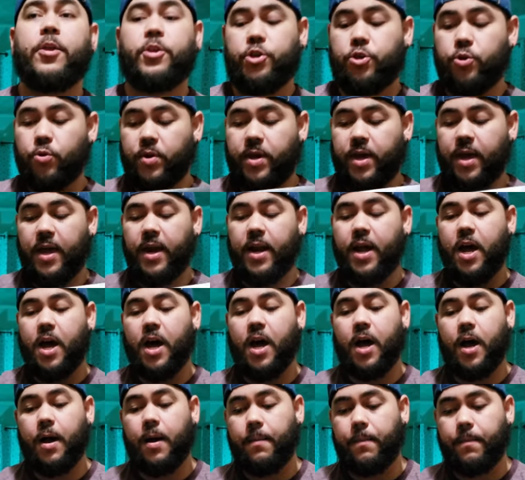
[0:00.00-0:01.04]
you can
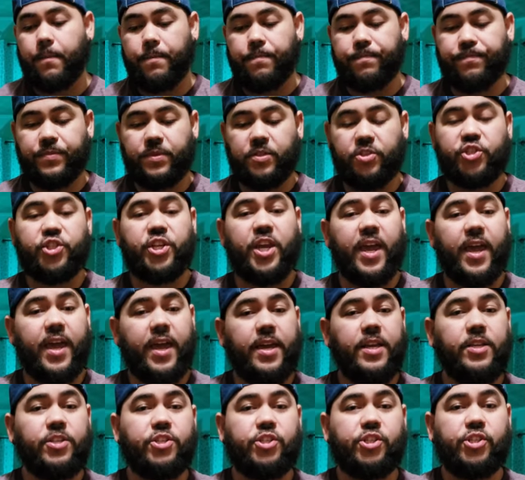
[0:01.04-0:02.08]
um,
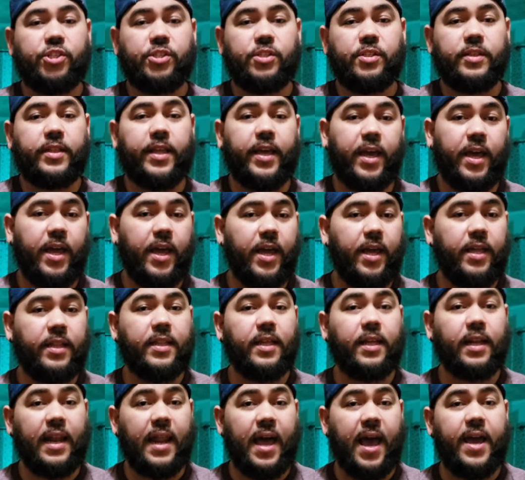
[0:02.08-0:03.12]
change the
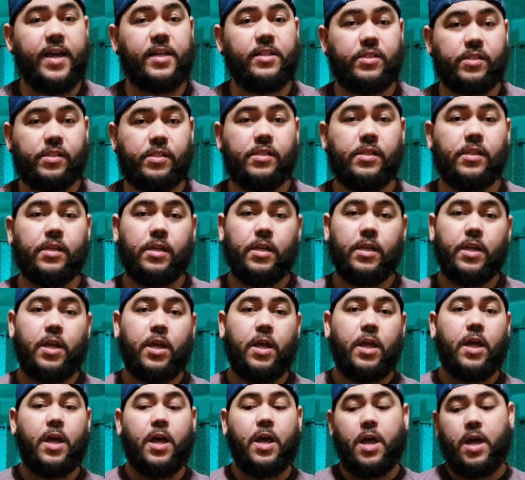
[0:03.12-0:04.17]
the light.
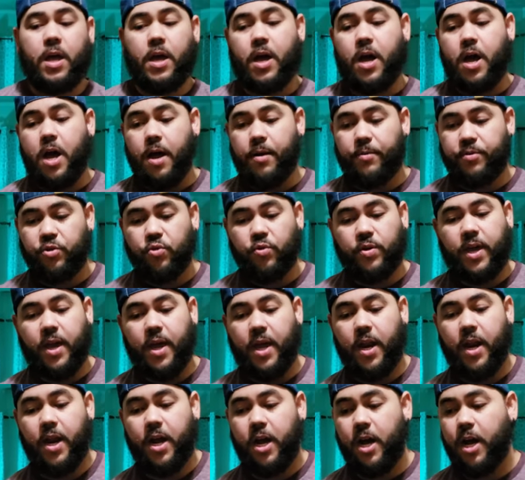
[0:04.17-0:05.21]
Uh, you
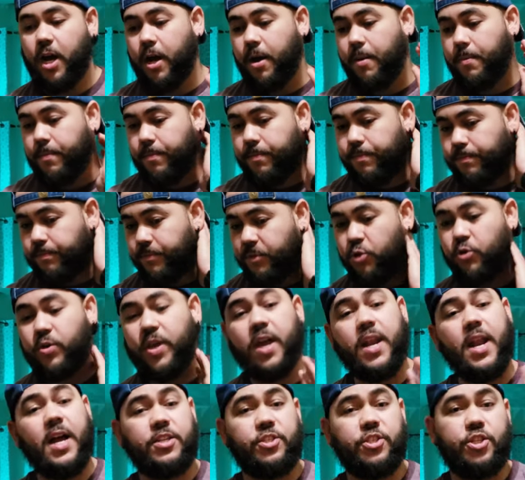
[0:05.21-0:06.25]
can um, you
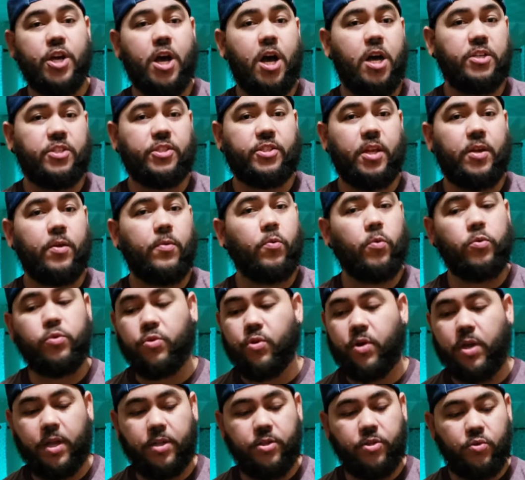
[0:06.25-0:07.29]
can adjust it. You
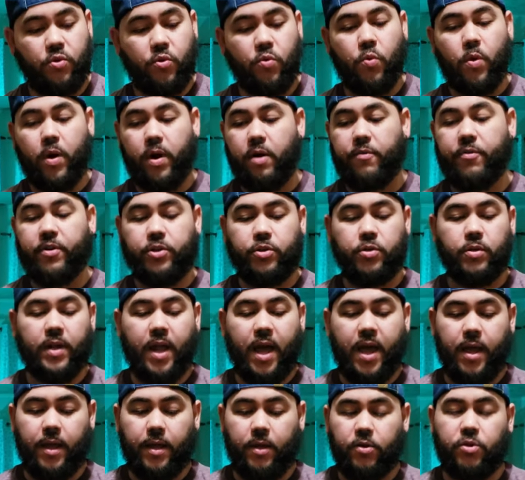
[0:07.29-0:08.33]
can do whatever you
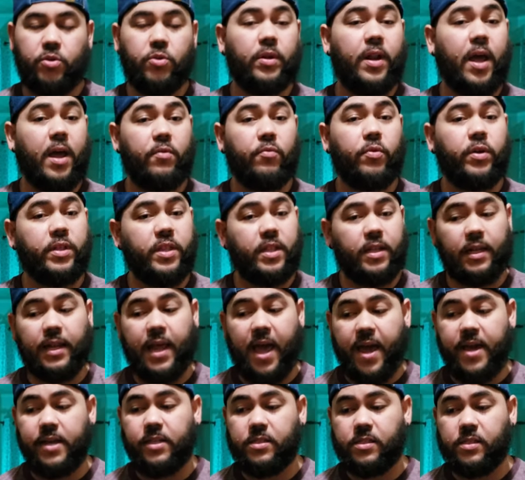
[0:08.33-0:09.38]
like you like with the
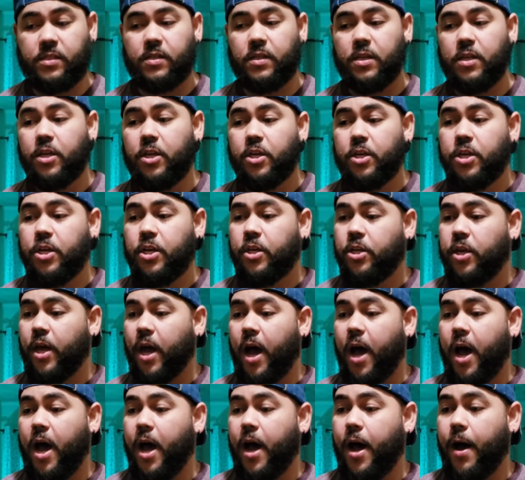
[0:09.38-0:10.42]
lights,
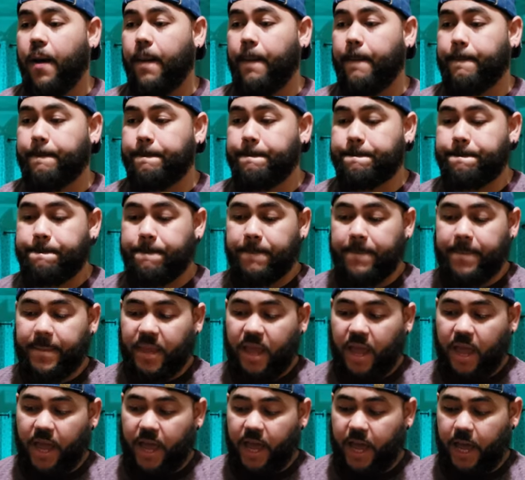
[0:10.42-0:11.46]
Um,
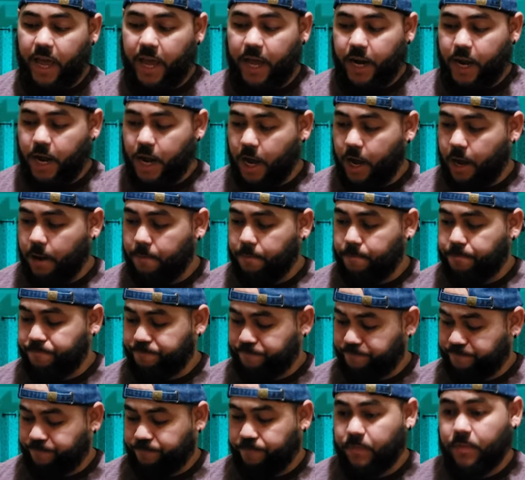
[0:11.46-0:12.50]
and
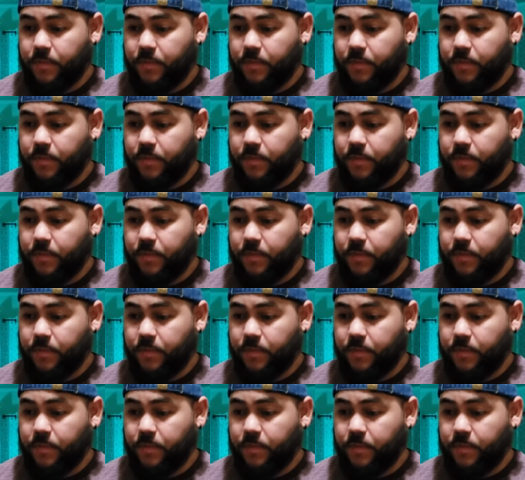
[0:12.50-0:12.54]
um,